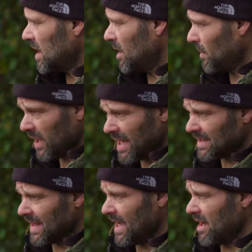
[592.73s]
I
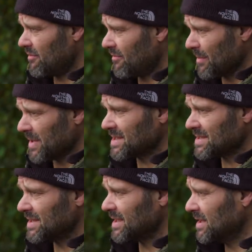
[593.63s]
leaded that area up
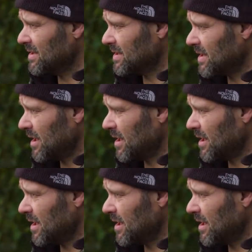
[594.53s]
yesterday, and